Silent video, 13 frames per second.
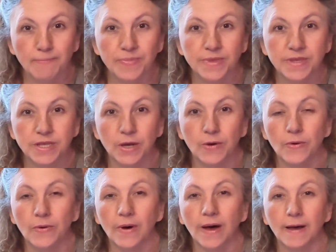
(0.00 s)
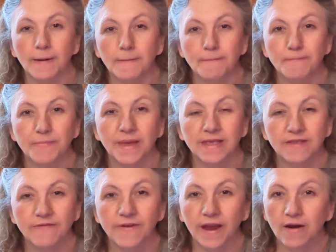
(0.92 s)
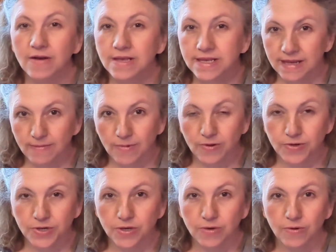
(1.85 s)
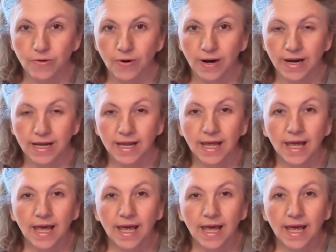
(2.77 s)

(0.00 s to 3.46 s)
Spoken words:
So it's very similar to Ukraine.